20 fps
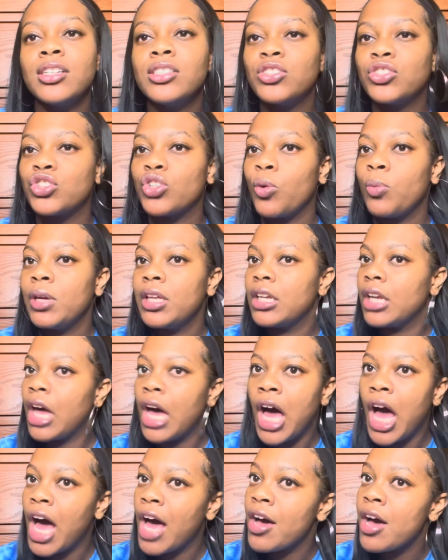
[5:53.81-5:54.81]
So we
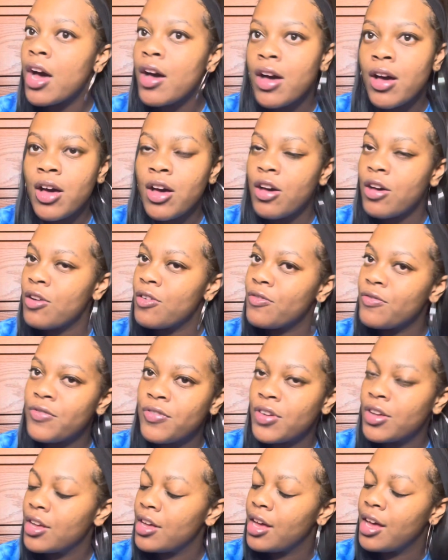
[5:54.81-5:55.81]
love
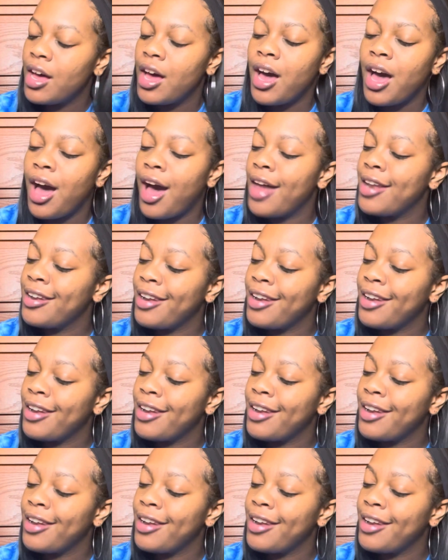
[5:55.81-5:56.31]
a